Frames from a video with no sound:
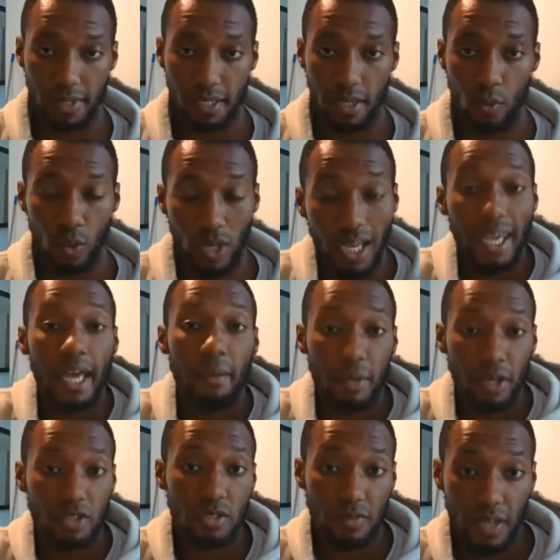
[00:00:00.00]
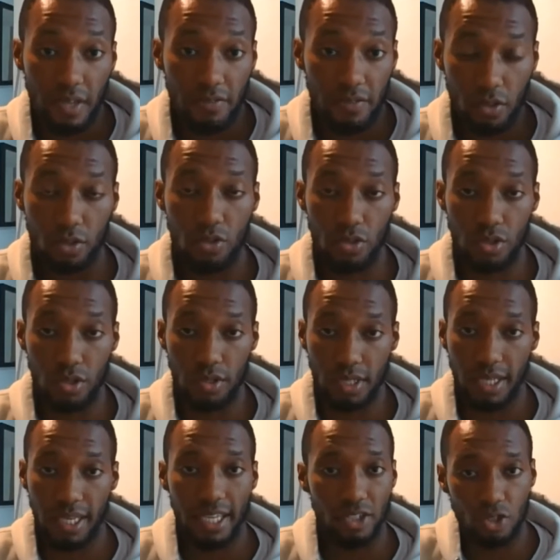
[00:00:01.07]
Yeah? We are here because of evolution.
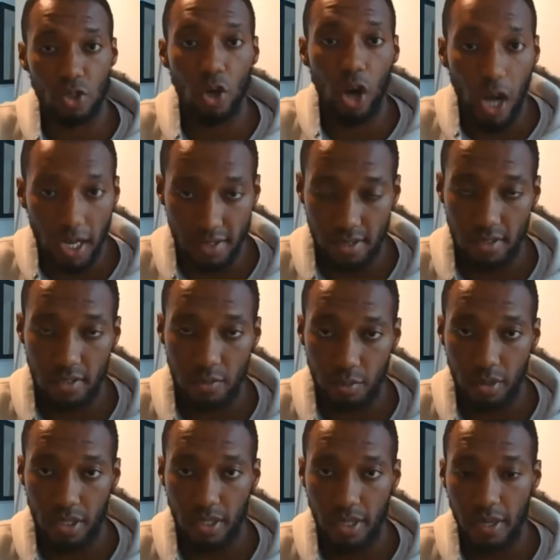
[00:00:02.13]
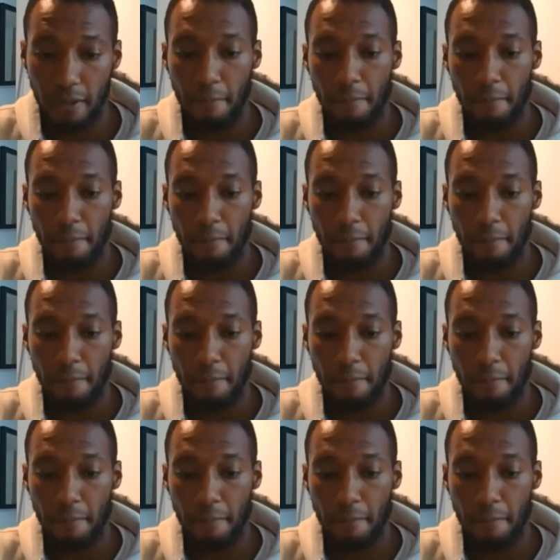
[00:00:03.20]
Yeah? It just got us to this point.